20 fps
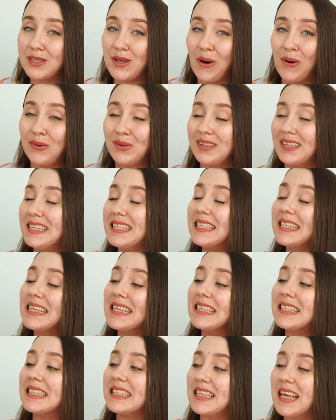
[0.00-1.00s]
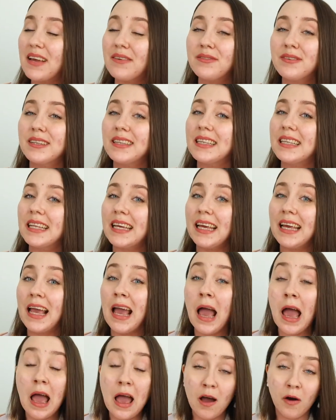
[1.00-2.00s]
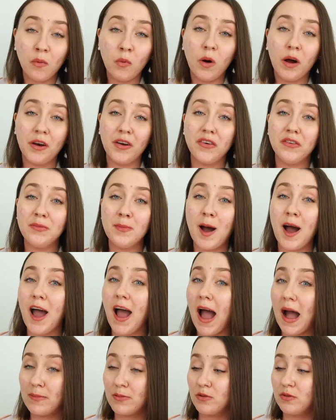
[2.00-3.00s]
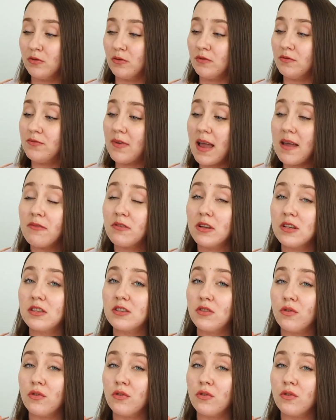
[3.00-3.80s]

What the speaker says: so this is definitely one of my absolute favorites.